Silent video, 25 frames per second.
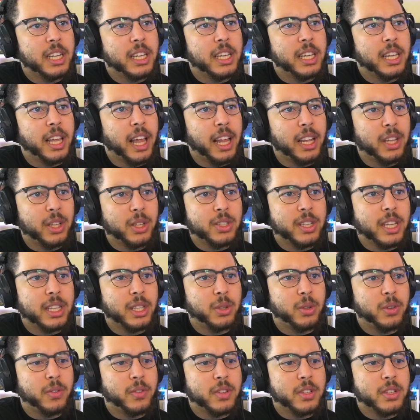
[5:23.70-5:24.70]
That looks like
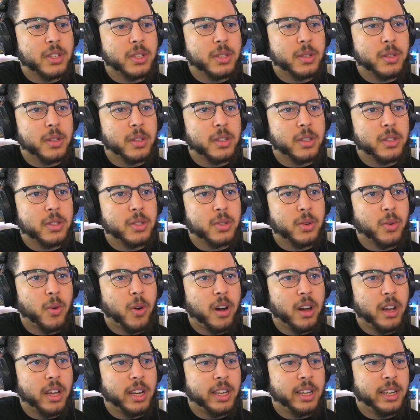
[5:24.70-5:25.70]
Luvis's
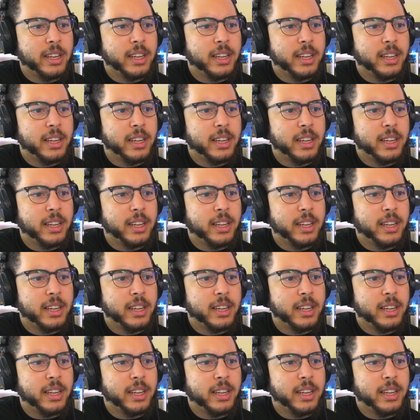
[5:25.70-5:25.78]
squad.